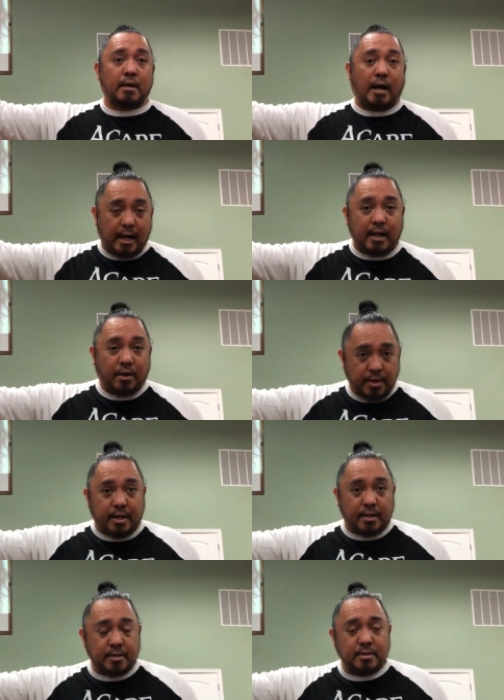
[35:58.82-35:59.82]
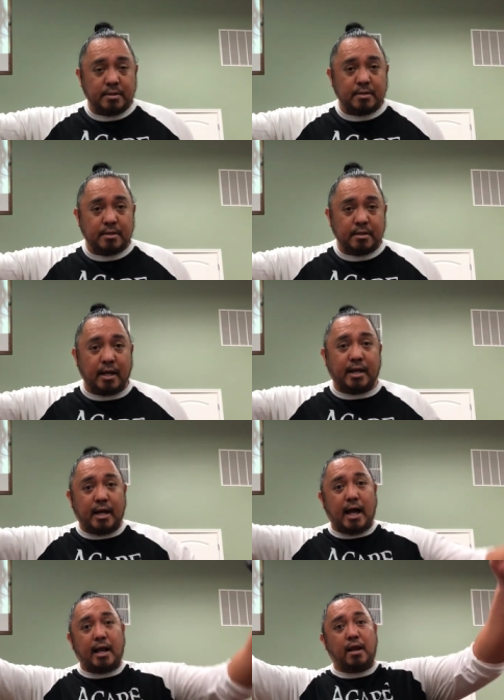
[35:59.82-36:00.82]
Hallelujah. Can I
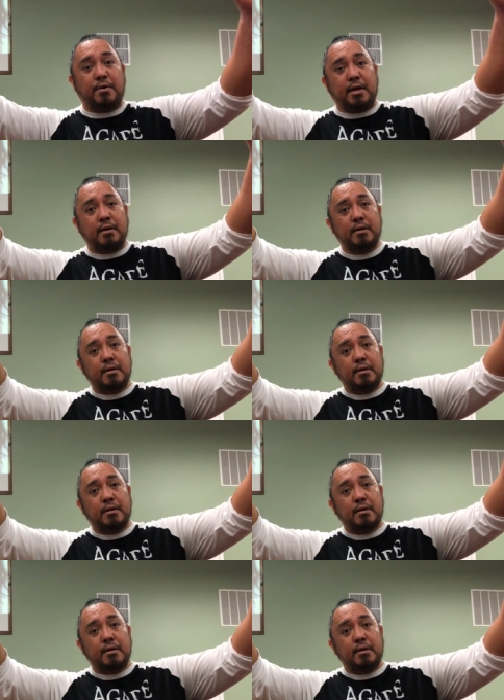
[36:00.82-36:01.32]
get a hallelujah?